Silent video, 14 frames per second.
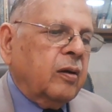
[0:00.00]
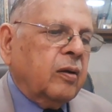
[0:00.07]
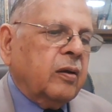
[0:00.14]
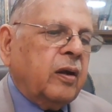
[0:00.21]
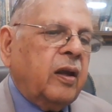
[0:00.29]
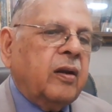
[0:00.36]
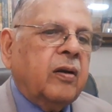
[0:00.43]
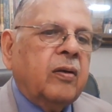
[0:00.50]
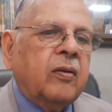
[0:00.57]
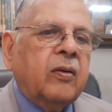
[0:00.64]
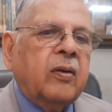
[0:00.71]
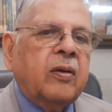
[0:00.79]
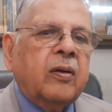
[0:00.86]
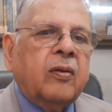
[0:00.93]
can
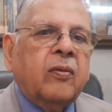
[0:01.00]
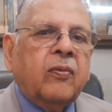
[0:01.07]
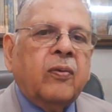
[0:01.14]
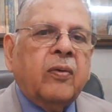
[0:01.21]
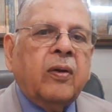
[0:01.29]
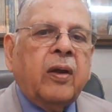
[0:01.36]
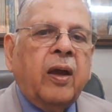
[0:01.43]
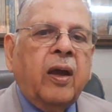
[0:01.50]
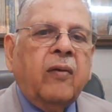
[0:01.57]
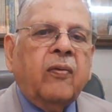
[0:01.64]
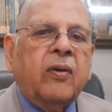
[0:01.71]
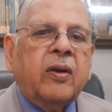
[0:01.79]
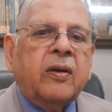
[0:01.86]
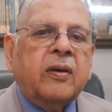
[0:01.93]

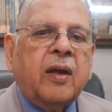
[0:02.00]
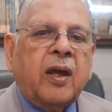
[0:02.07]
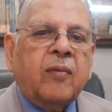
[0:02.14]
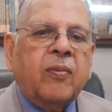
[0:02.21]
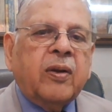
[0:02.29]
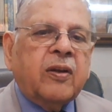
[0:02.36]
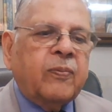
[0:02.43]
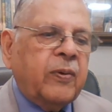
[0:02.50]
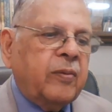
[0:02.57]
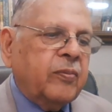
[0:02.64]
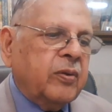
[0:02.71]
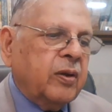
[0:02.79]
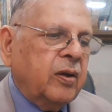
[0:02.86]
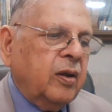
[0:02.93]
have normal
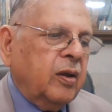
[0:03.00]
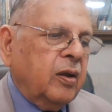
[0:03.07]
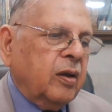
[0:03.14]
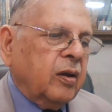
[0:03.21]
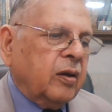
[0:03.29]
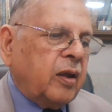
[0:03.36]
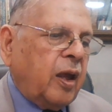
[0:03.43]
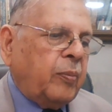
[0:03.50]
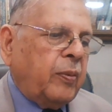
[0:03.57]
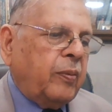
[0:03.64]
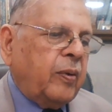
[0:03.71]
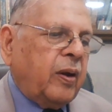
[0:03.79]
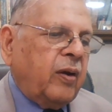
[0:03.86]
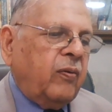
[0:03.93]
sperms
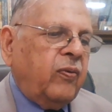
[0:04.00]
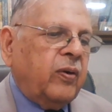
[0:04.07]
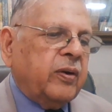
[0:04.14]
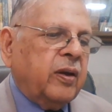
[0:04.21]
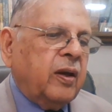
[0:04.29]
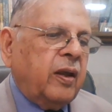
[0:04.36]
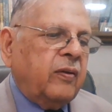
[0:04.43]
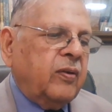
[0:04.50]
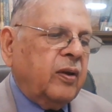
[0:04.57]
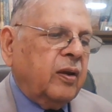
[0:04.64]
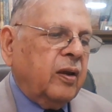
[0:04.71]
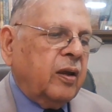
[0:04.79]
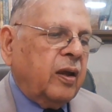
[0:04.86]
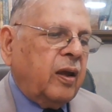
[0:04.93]
capable of
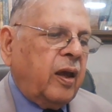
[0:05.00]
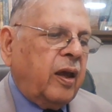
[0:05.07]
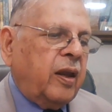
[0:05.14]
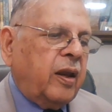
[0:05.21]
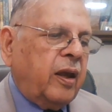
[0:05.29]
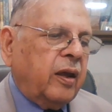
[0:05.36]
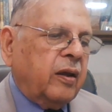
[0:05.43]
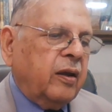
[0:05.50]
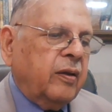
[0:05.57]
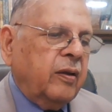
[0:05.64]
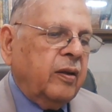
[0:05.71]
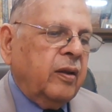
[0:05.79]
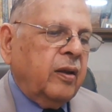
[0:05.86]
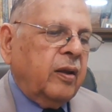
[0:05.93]
fertilizing an egg
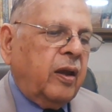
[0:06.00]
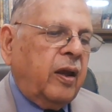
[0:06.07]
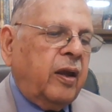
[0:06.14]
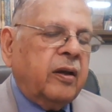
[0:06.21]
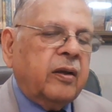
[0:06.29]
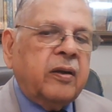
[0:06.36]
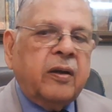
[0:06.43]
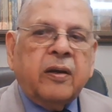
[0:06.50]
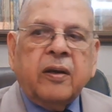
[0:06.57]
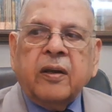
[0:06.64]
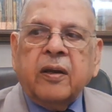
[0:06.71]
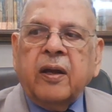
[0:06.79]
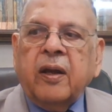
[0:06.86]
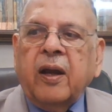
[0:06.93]
and
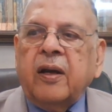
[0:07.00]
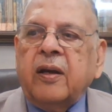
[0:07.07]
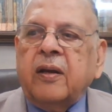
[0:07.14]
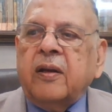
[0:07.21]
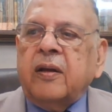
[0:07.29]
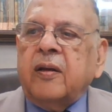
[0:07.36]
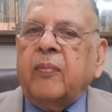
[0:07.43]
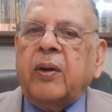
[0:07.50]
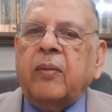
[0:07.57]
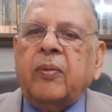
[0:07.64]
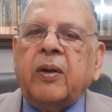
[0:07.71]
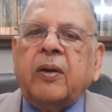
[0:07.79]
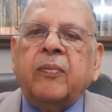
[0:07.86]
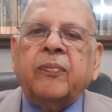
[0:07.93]
creating a healthy
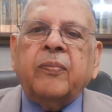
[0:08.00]
baby.